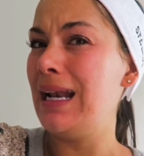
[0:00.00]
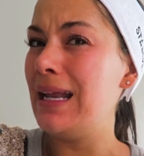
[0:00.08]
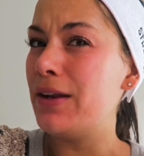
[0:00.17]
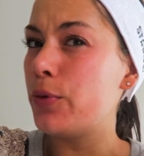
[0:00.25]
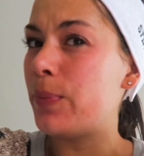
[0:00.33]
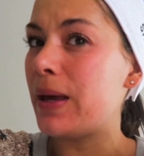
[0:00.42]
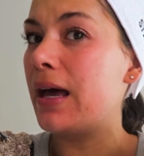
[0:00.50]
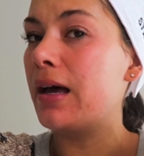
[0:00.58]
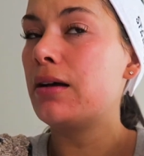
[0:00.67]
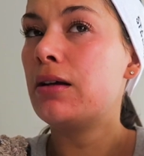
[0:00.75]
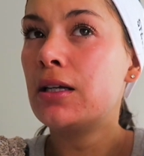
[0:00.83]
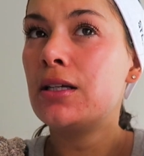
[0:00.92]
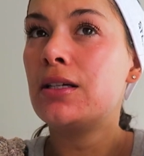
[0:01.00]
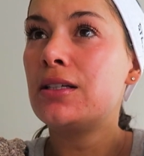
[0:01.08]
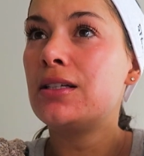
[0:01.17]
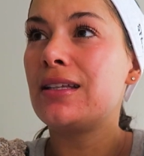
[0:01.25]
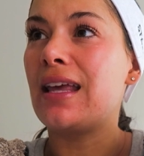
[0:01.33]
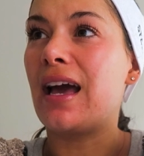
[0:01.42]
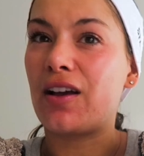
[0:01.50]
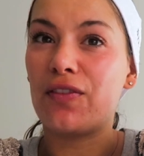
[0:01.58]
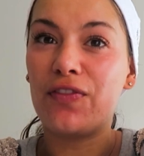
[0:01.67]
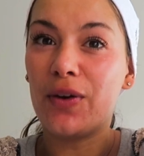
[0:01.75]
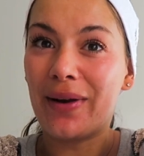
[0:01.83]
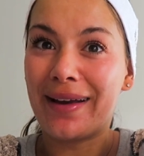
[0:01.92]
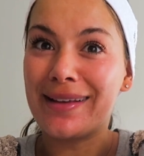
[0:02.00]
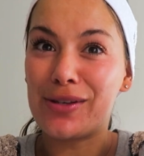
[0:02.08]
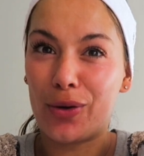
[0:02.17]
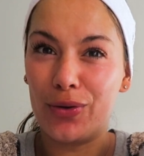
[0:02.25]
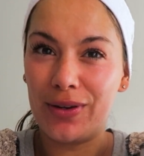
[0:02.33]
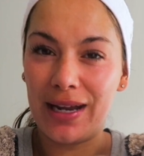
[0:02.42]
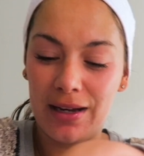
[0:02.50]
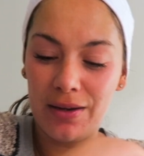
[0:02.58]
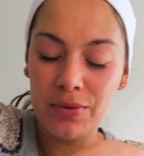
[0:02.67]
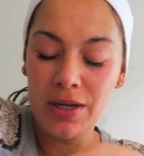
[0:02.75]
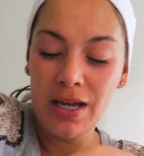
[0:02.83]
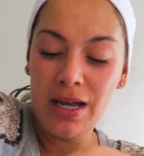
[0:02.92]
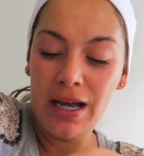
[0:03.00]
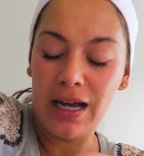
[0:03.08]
little bit, yeah, I can feel like it's on now.